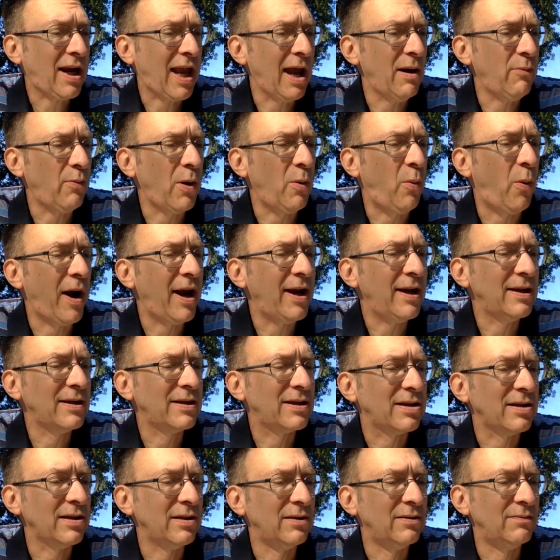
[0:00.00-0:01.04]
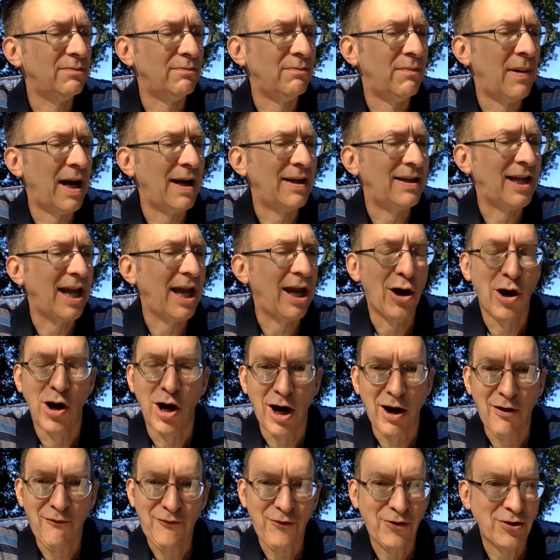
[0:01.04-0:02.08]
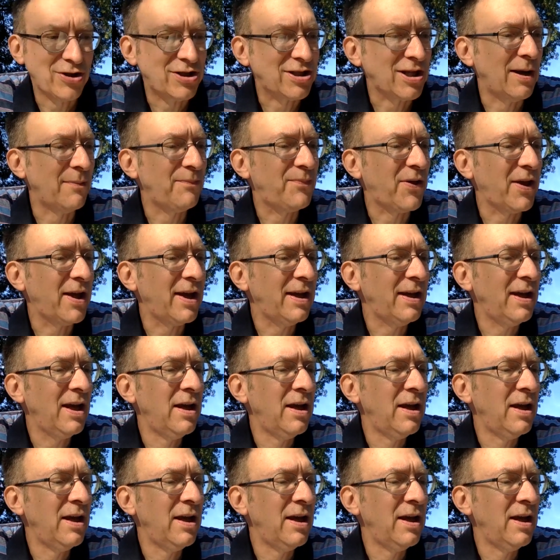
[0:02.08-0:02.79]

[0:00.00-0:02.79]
Can't we wait until my day off or something?